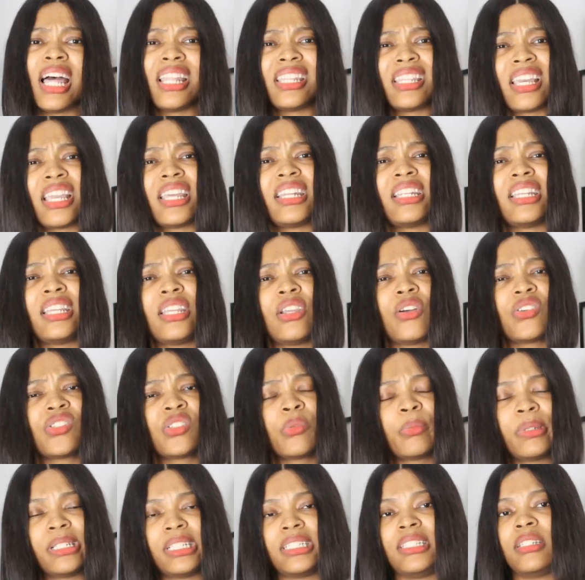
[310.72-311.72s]
And then he
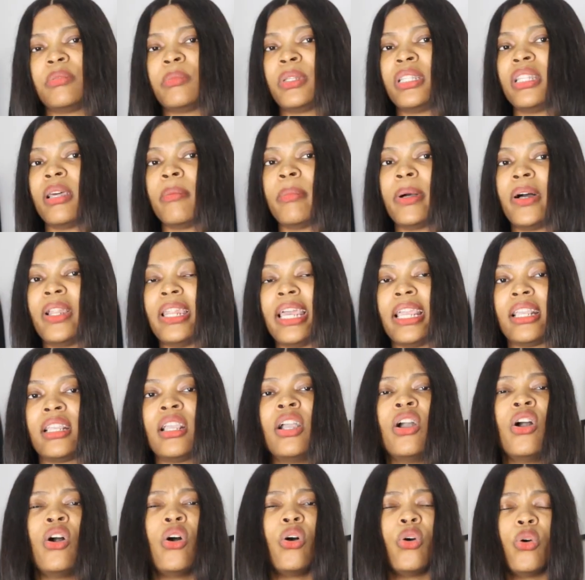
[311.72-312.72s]
also made a statement about, like,
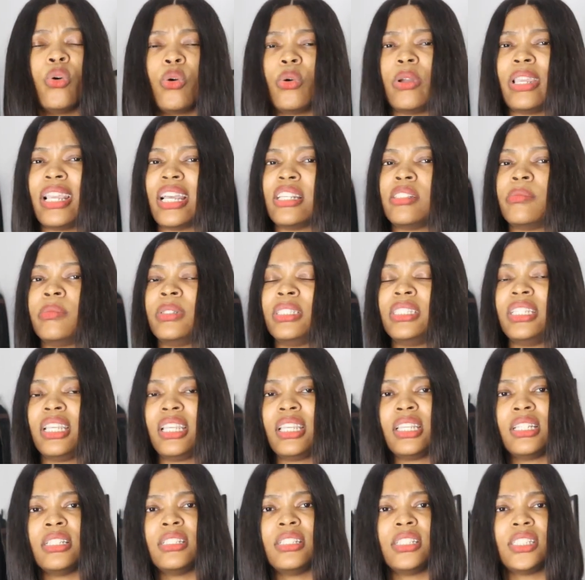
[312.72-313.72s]
oh, he has been
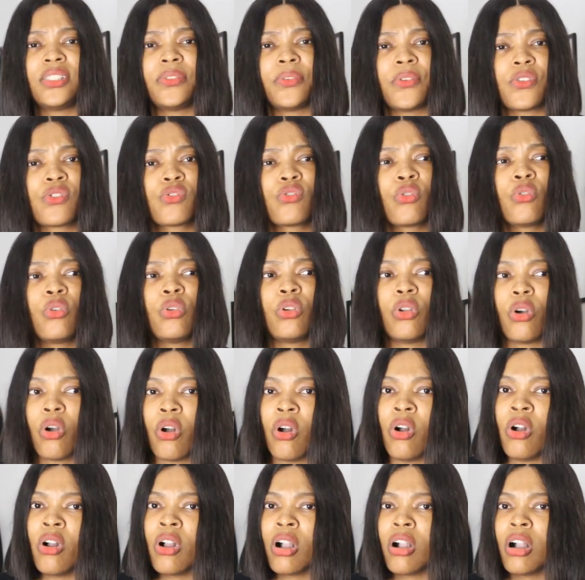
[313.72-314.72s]
taking this for so
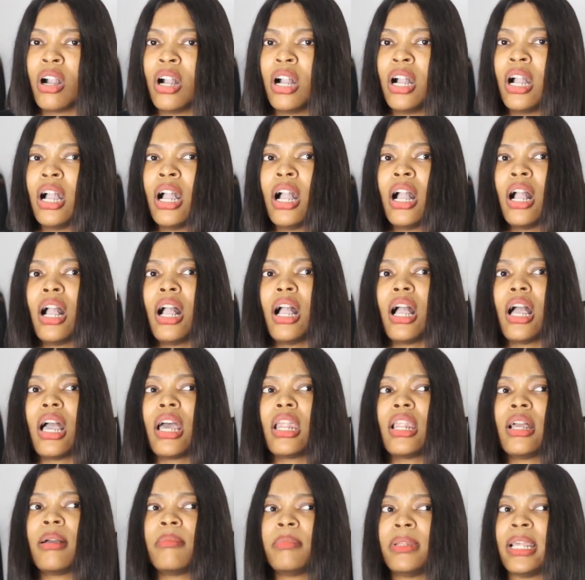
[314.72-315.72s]
long.
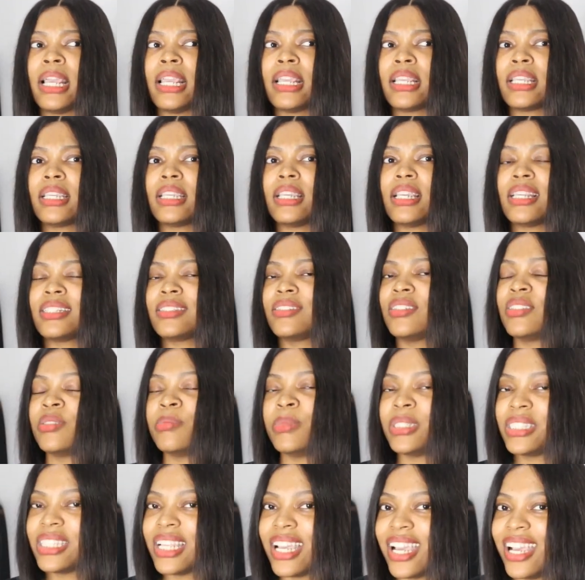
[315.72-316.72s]
And I'm like, excuse
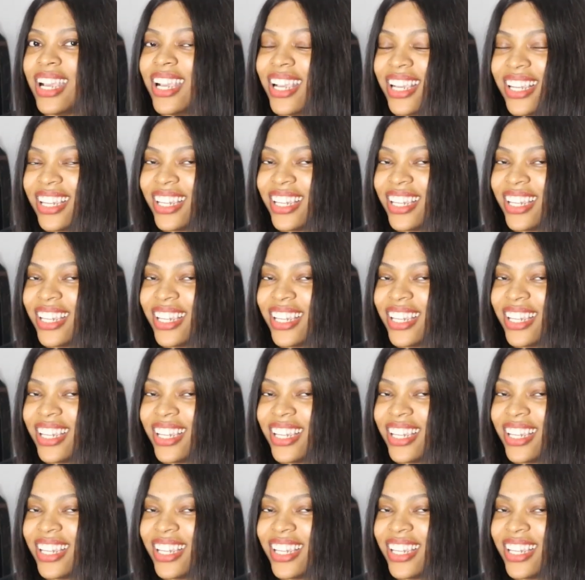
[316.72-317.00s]
me, sir.